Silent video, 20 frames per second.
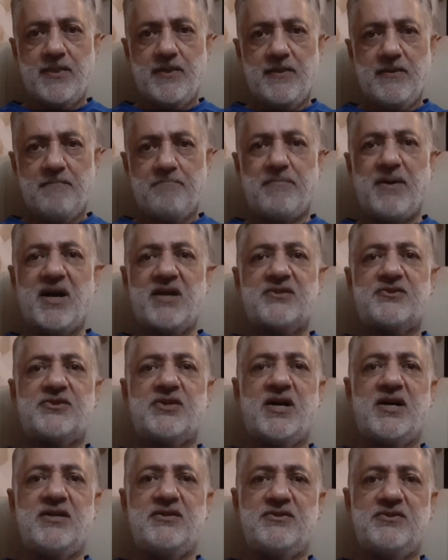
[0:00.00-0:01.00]

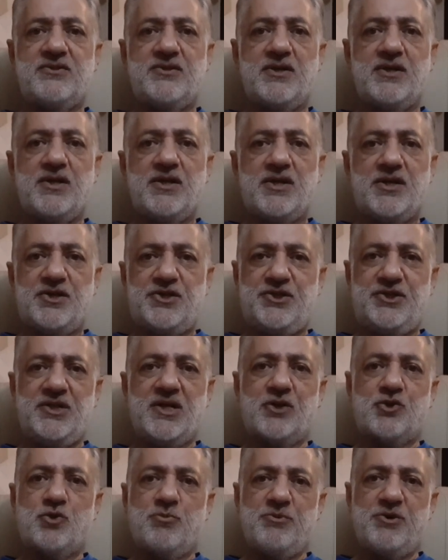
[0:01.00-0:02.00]
Pakistan's Shia
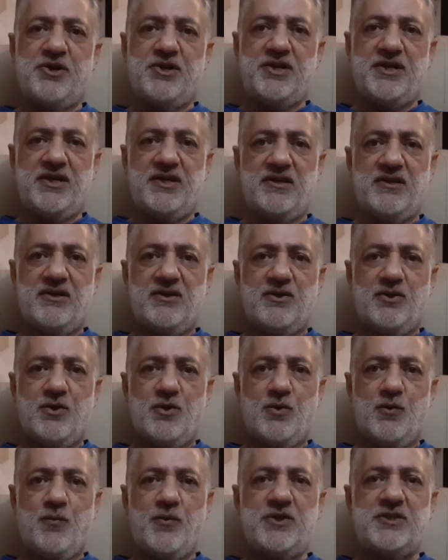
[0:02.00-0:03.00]
community,
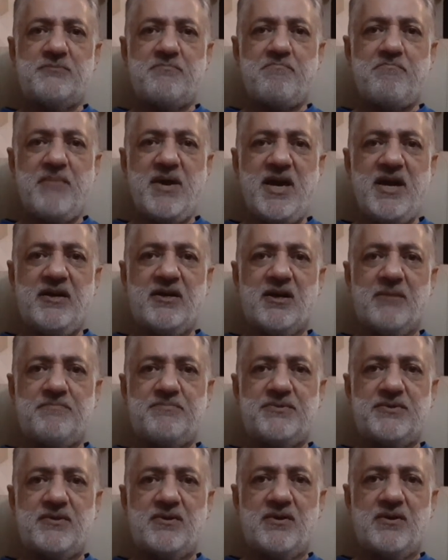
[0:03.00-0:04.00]
which make up
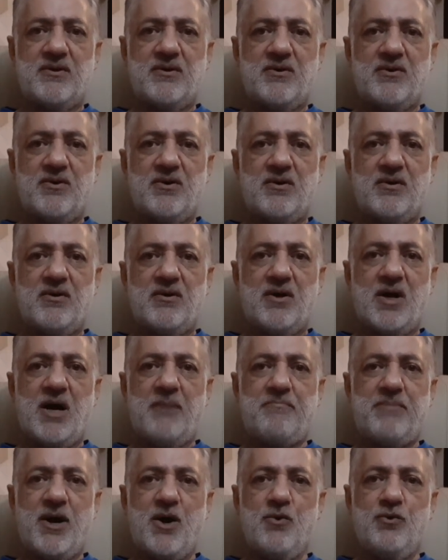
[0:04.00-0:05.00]

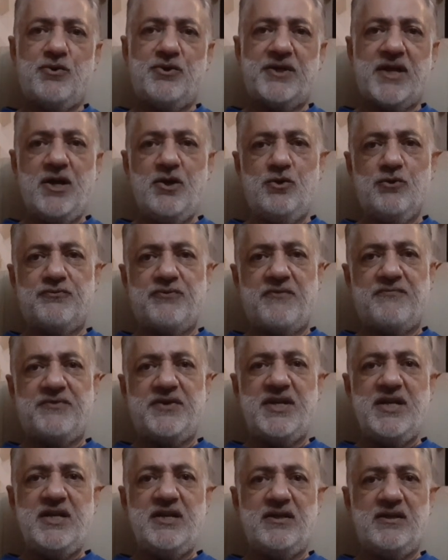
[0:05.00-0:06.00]
about 10 to
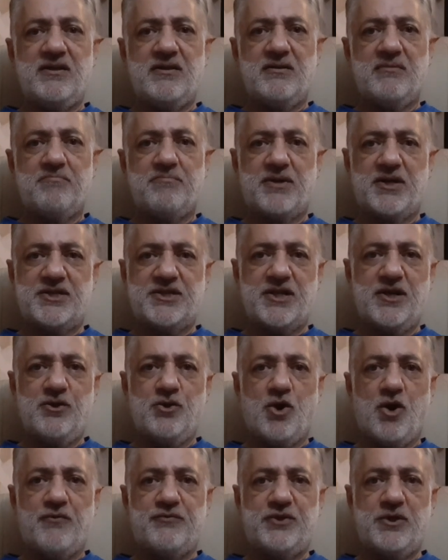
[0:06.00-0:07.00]
15% of
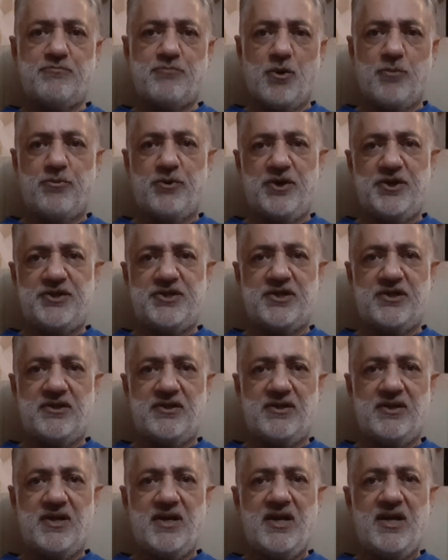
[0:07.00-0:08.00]
the population,
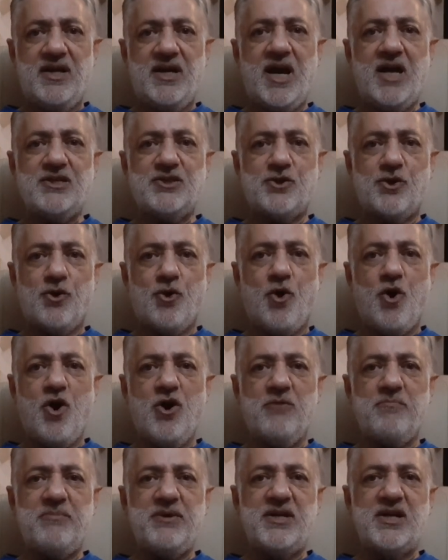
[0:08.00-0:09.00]
has long
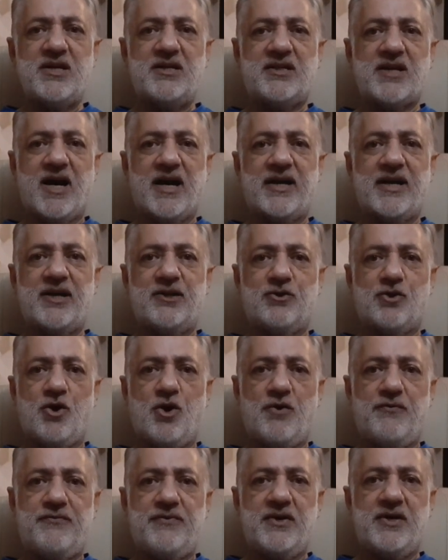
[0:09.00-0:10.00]
been a target of
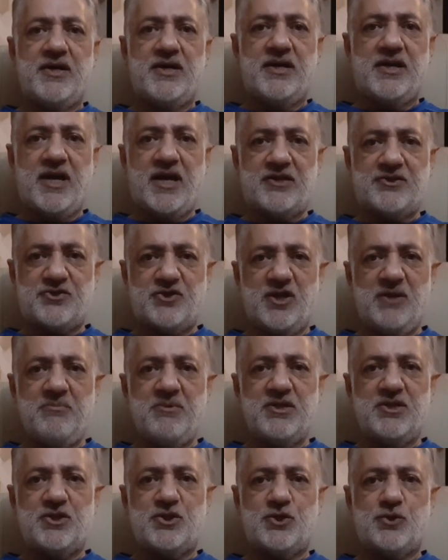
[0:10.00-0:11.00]

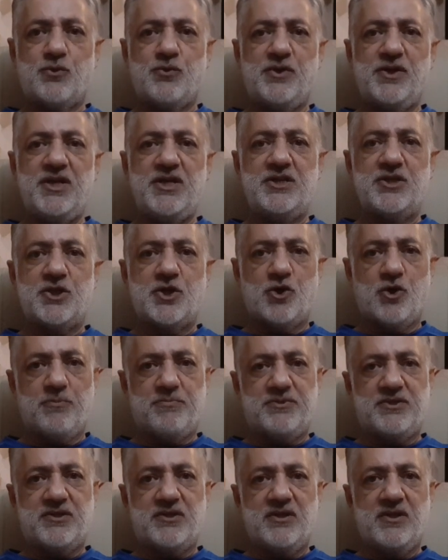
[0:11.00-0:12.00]
extremist Sunni
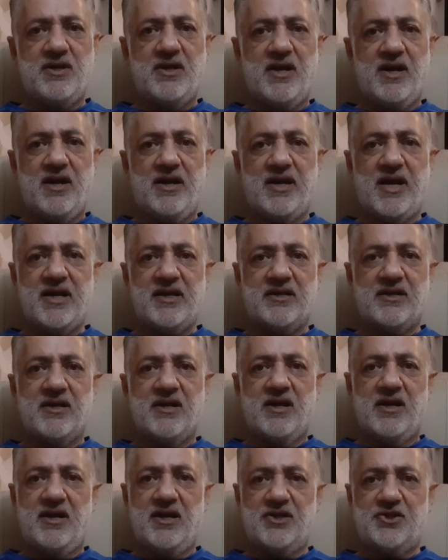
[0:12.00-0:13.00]
groups like
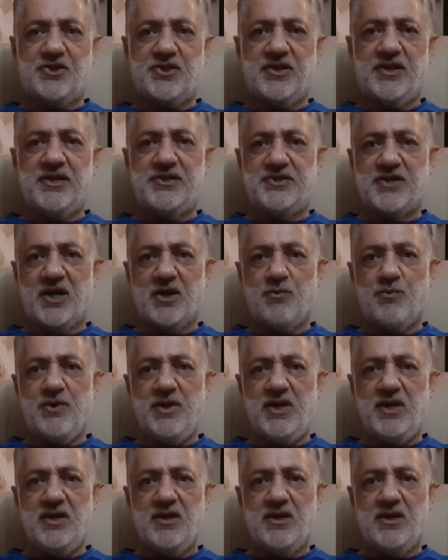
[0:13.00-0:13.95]
Lashkar-e-Jhangvi